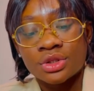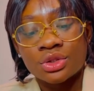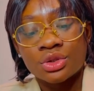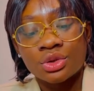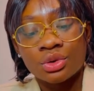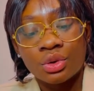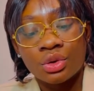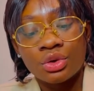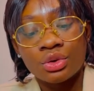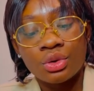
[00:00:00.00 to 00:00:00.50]

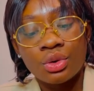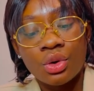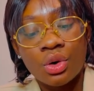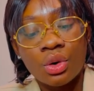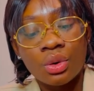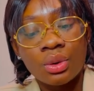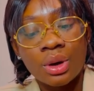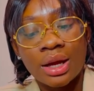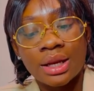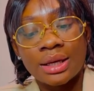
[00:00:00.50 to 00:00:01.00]
So you
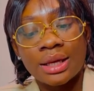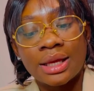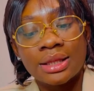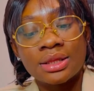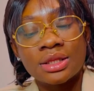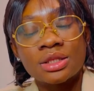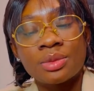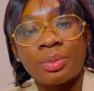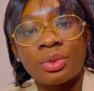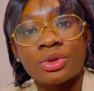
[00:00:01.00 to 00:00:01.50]
go and get
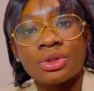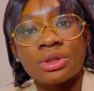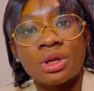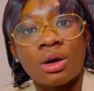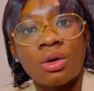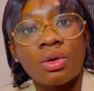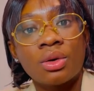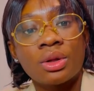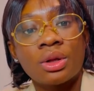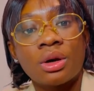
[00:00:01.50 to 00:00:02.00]
this
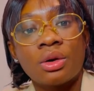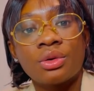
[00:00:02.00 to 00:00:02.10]
postal order